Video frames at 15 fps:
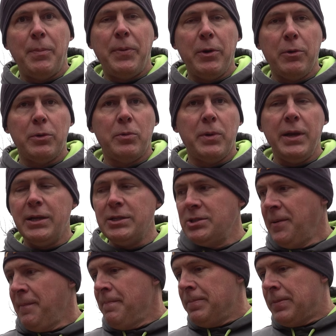up here on the ridge.
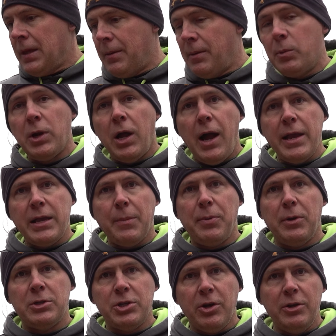I'm going to hike up
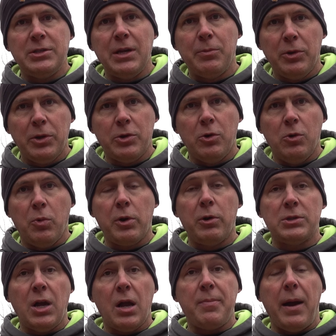here and show you something really cool. We're
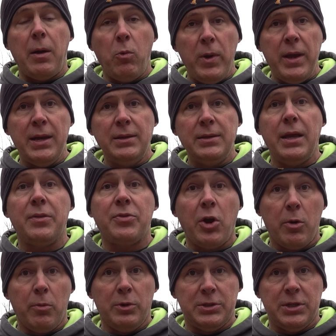going to talk about wind and
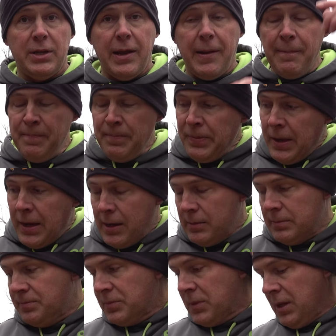thermals today.
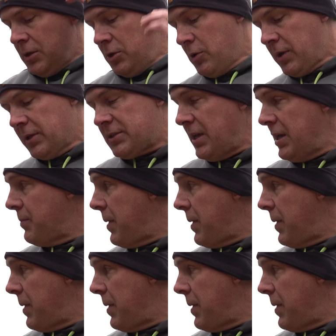You can see